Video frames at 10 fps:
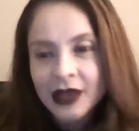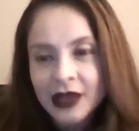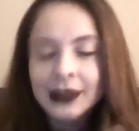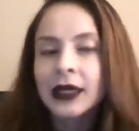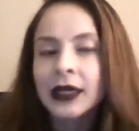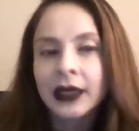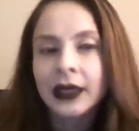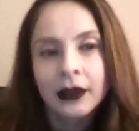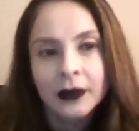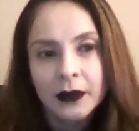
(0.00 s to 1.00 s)
It's like
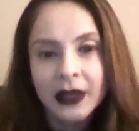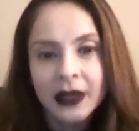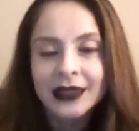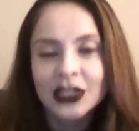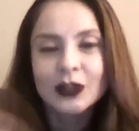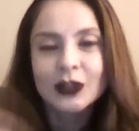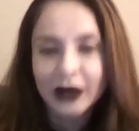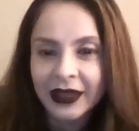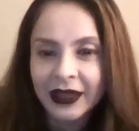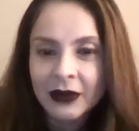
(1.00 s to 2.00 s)
because I just play
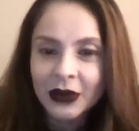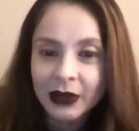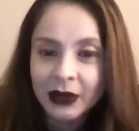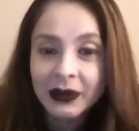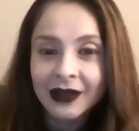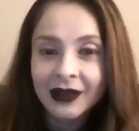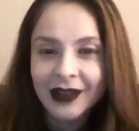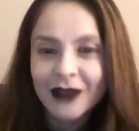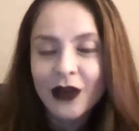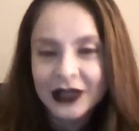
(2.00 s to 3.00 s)
them on repeat and then I
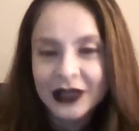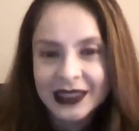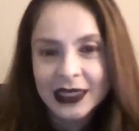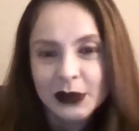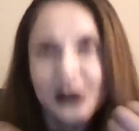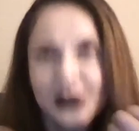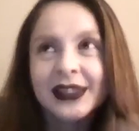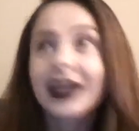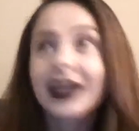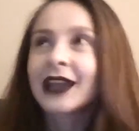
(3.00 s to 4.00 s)
fall asleep. So it's
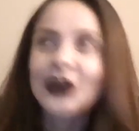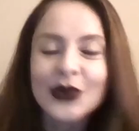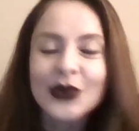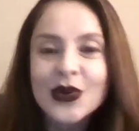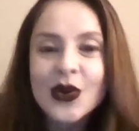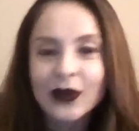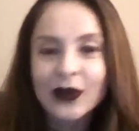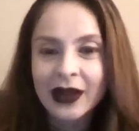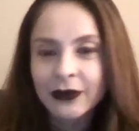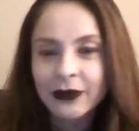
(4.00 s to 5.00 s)
like I know
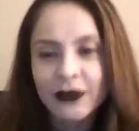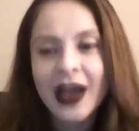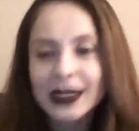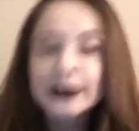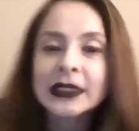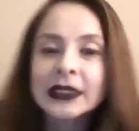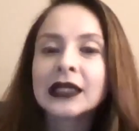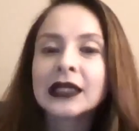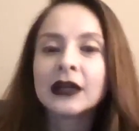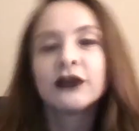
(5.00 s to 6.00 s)
random facts, but not
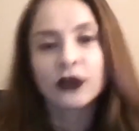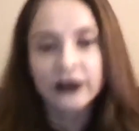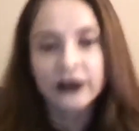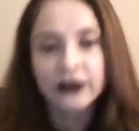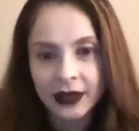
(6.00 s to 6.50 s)
a full fact.